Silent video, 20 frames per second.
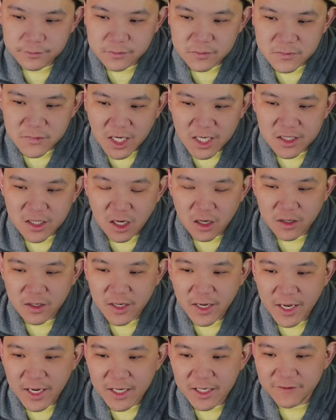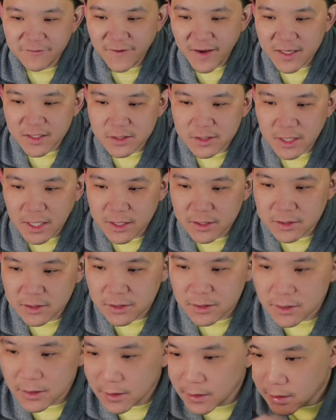
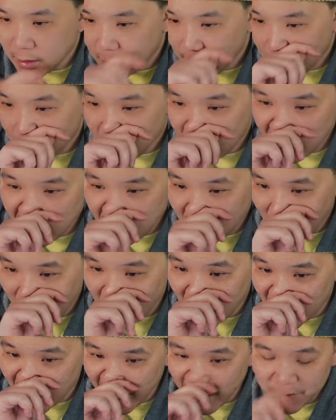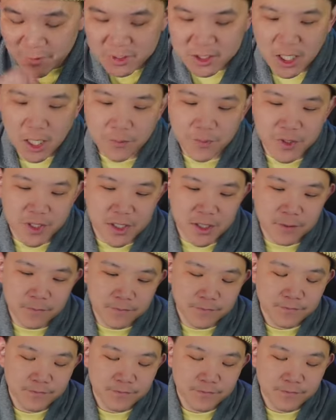$9.85 MSRP.